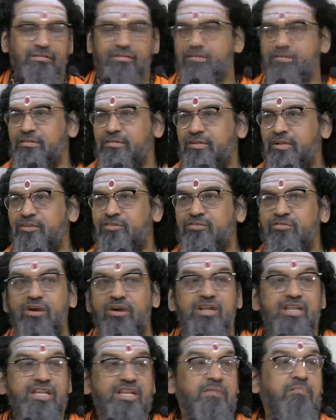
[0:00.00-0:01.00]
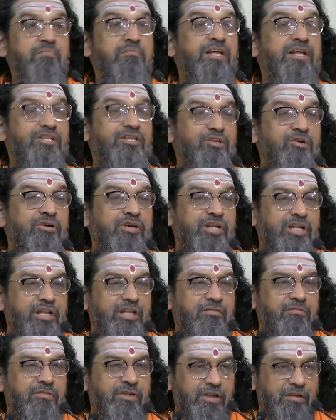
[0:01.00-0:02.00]
It's called immature
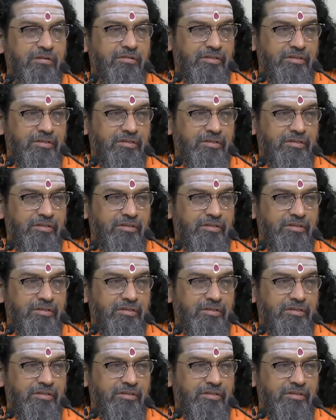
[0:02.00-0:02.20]
delivery.